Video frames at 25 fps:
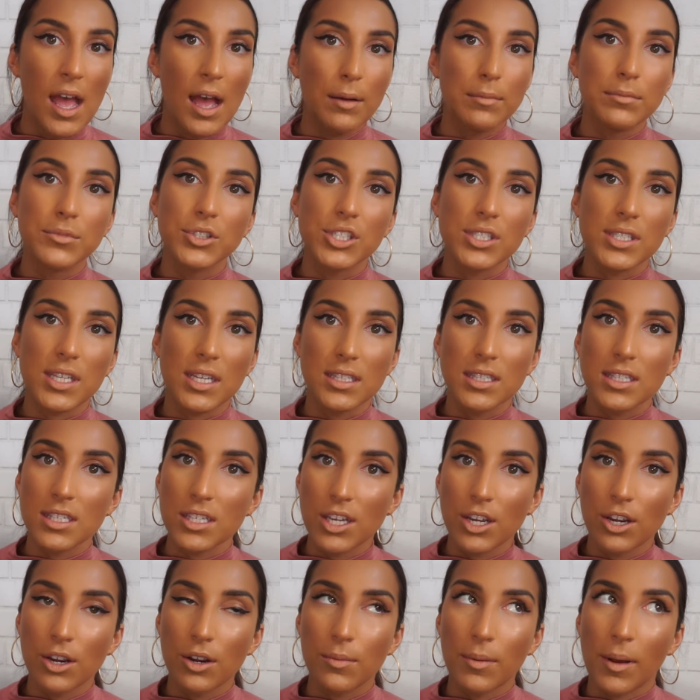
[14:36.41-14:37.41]
I'm just
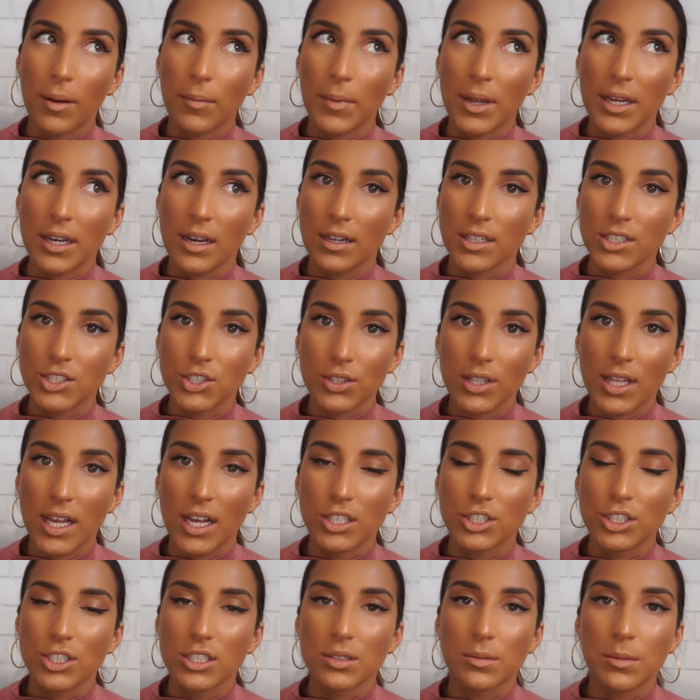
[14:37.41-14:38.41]
insecure about my natural
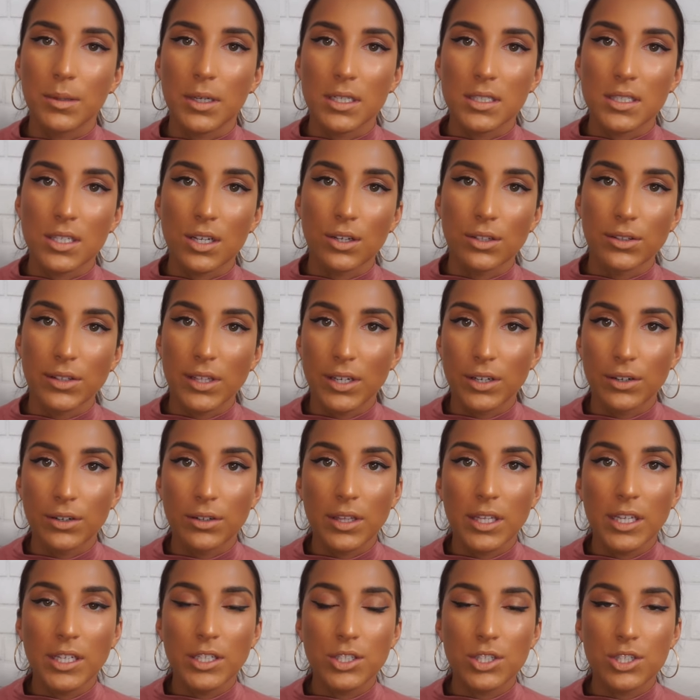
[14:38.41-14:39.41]
lashes because they're
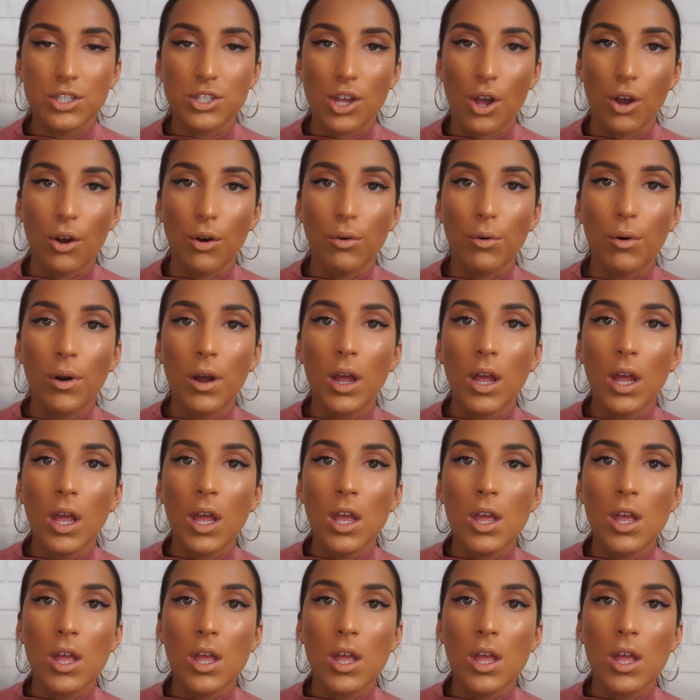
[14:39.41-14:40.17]
literally so